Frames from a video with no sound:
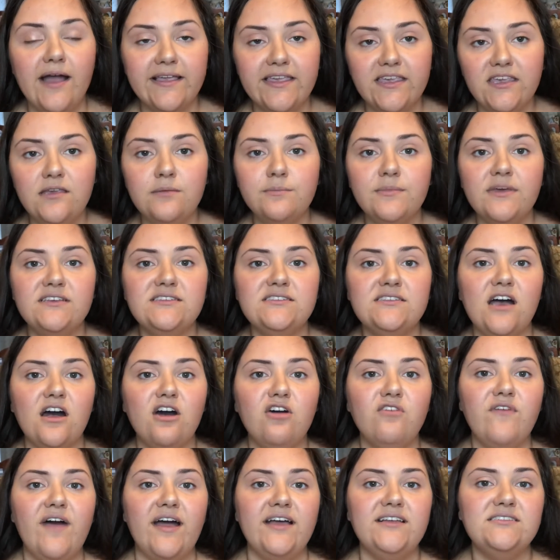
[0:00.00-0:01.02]
keep
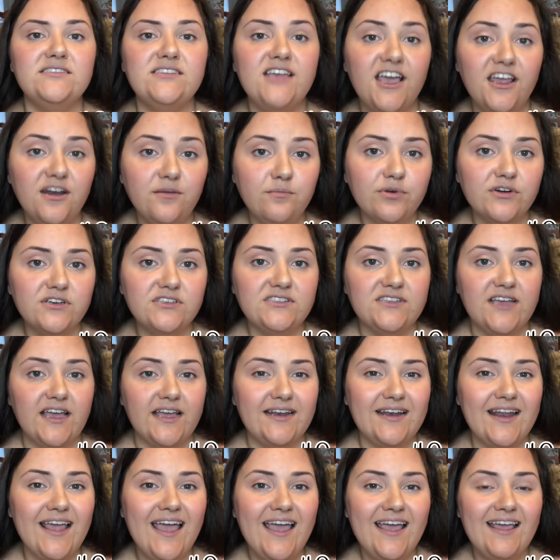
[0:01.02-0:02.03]
myself at
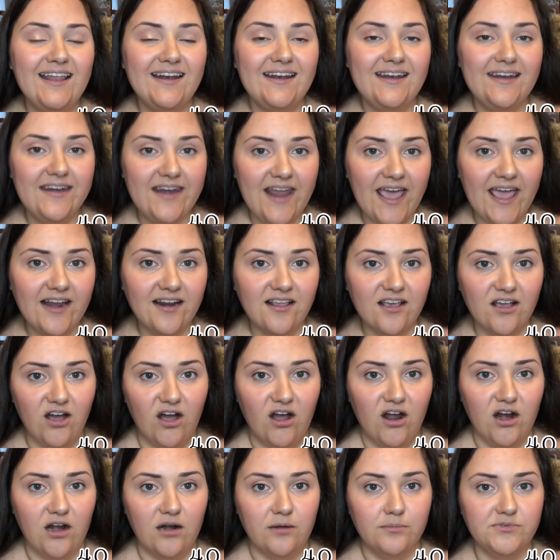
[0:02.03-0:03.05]
10% net
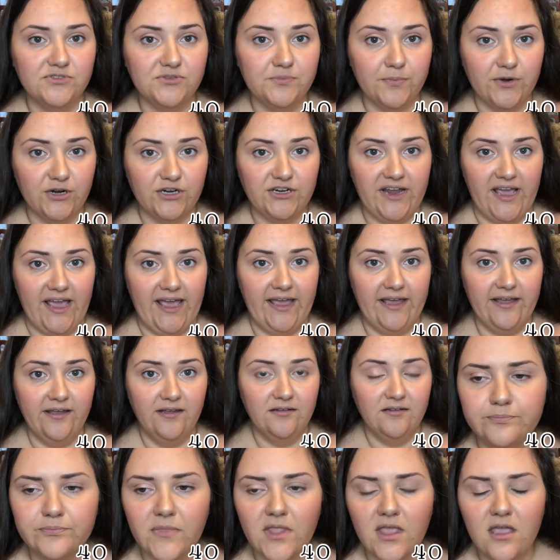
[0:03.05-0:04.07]
carbs per day.
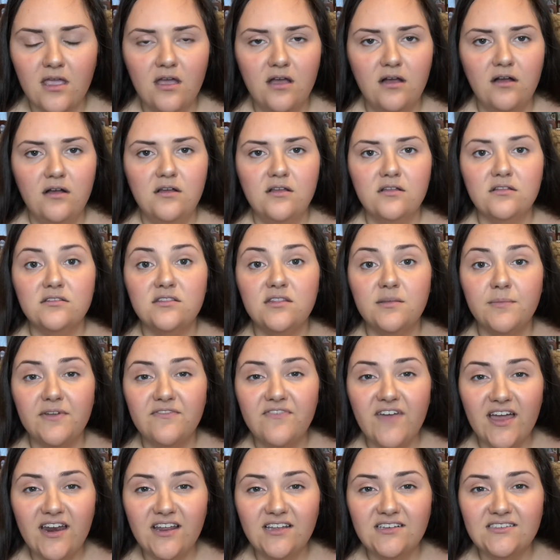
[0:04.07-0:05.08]
Then my
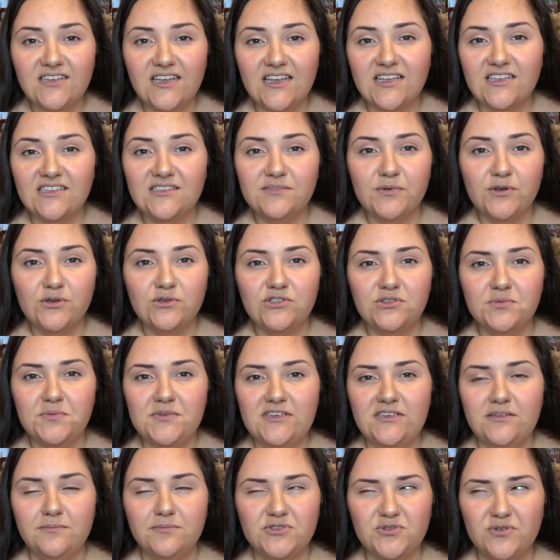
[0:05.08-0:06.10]
fat intake is supposed to
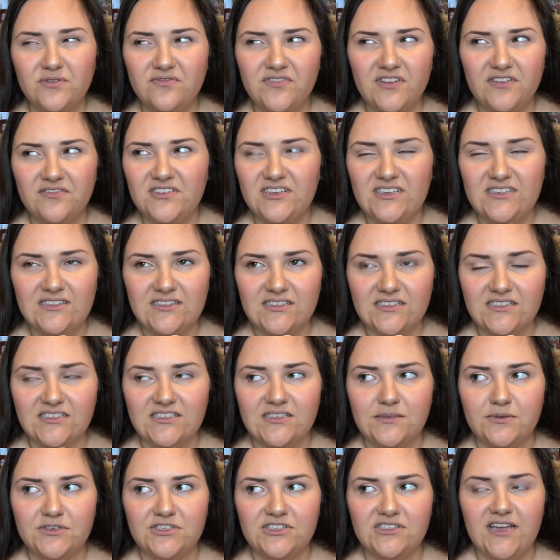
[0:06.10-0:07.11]
be between 50 and
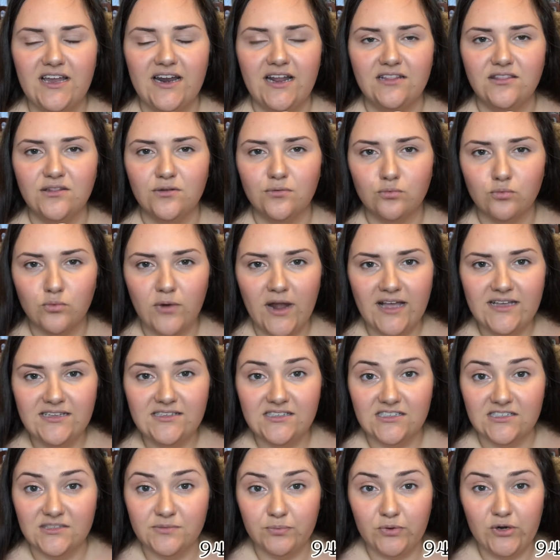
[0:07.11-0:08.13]
60%, and the
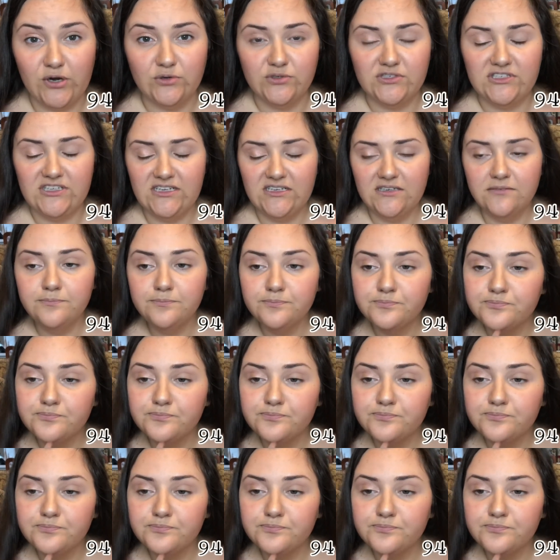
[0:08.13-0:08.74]
rest is protein.